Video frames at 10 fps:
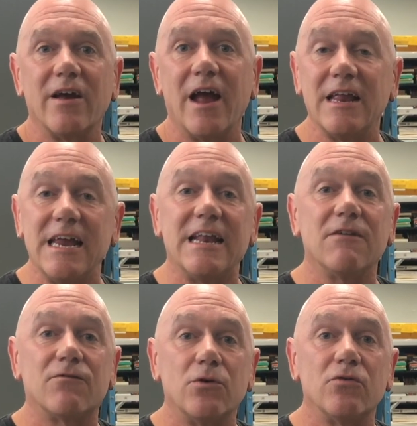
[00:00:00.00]
and eating
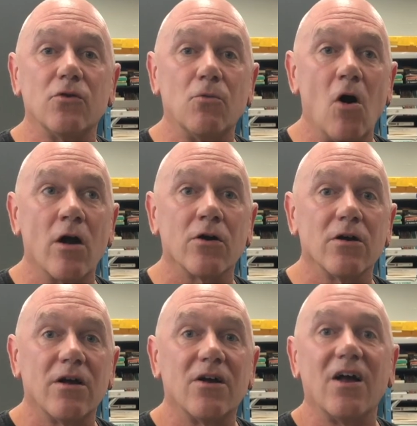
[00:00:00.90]
food in the water,
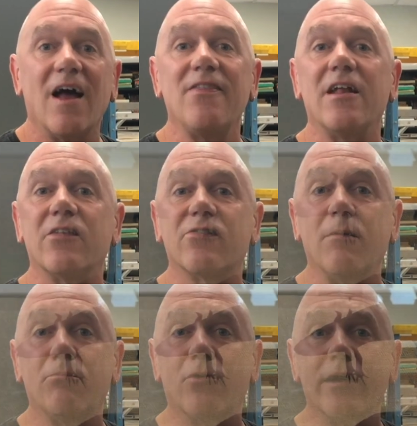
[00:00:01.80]
and then at
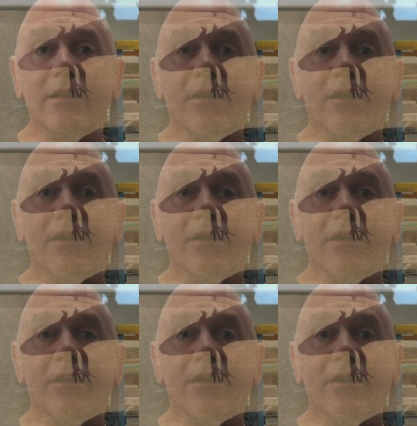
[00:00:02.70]
some point